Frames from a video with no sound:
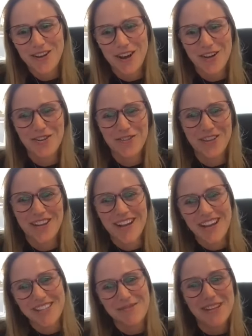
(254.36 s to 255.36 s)
i don't think
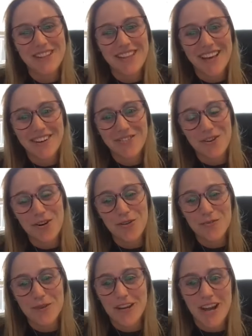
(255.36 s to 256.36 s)
i expect that
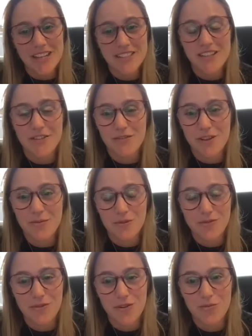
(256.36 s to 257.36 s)
growth but it has definitely
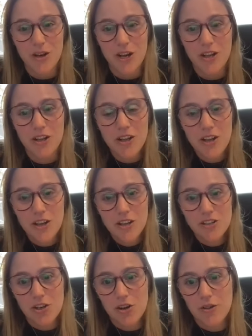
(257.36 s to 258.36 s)
performed well
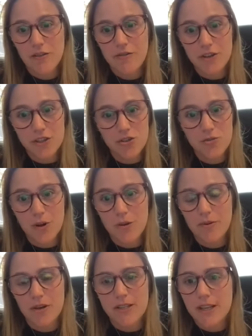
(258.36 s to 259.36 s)
so the first two
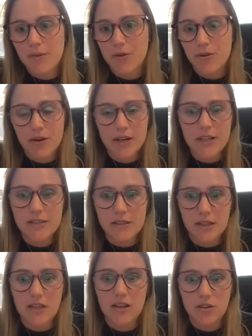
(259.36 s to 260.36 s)
properties i'm already
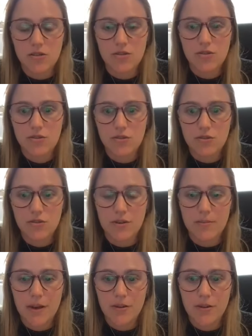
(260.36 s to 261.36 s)
seeing a good good
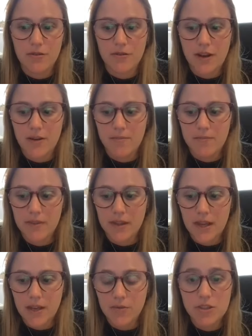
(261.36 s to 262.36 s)
amount of um,
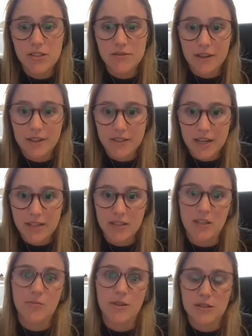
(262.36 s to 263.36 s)
gain which is
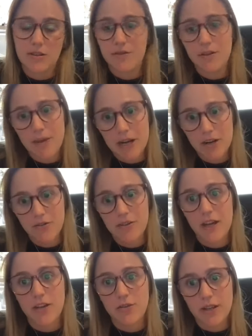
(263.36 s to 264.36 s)
fantastic because off the back of
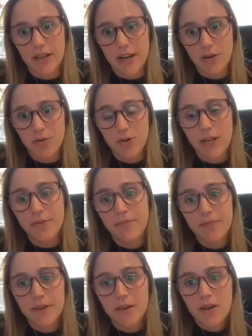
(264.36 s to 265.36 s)
that you can get equity
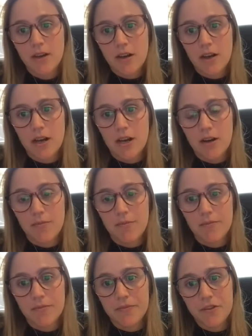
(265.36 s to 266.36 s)

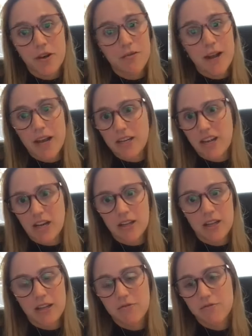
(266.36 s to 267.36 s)
um, so I've had, yeah,
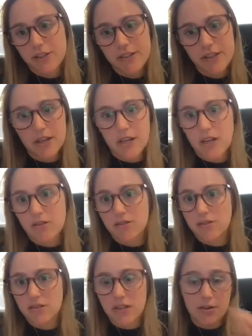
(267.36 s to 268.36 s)
like freestanding
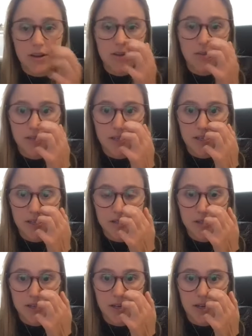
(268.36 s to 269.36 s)
houses,
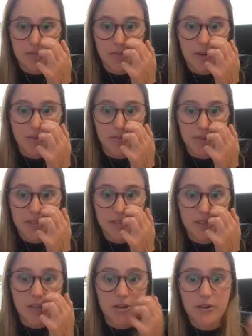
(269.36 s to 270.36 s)
townhouses, a uh, bit of a mix
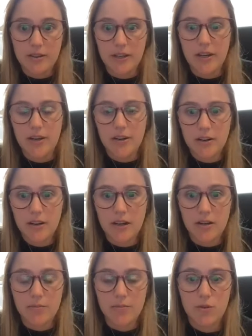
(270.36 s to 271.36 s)
here and there,
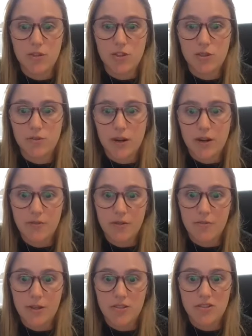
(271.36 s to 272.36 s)
um, which is great for
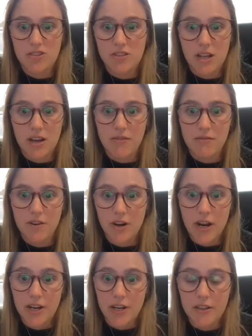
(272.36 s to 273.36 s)
me to just have
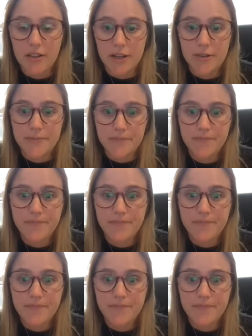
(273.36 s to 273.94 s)
variety in there.